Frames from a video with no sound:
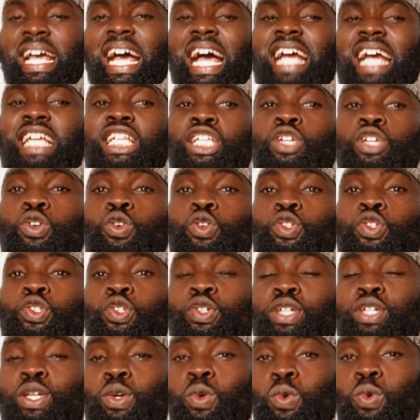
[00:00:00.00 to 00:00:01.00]
and she
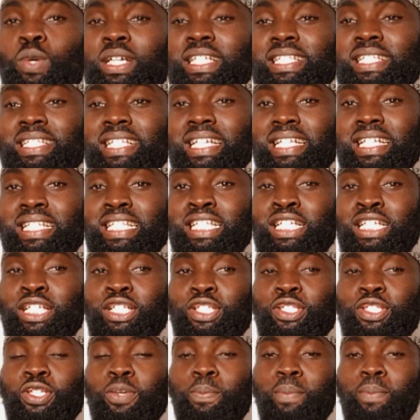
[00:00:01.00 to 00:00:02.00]
also requested
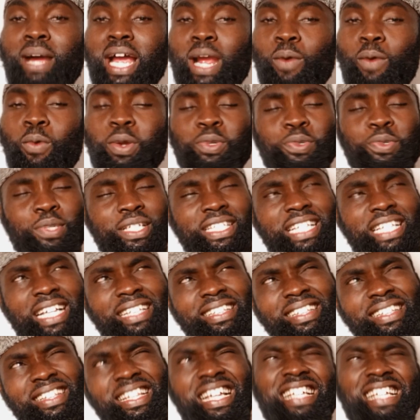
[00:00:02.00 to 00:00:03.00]
to buy, what was
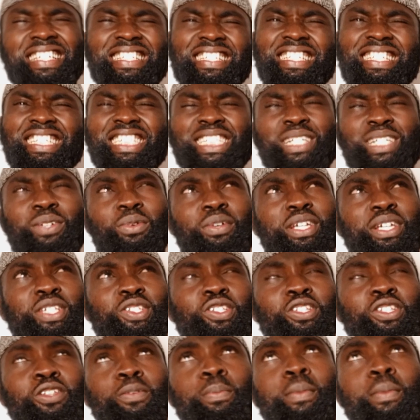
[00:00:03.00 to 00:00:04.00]
that last thing she
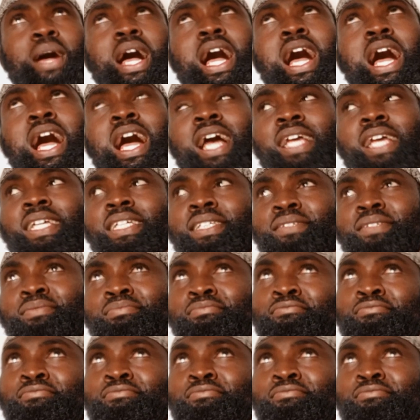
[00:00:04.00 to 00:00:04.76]
requested to buy?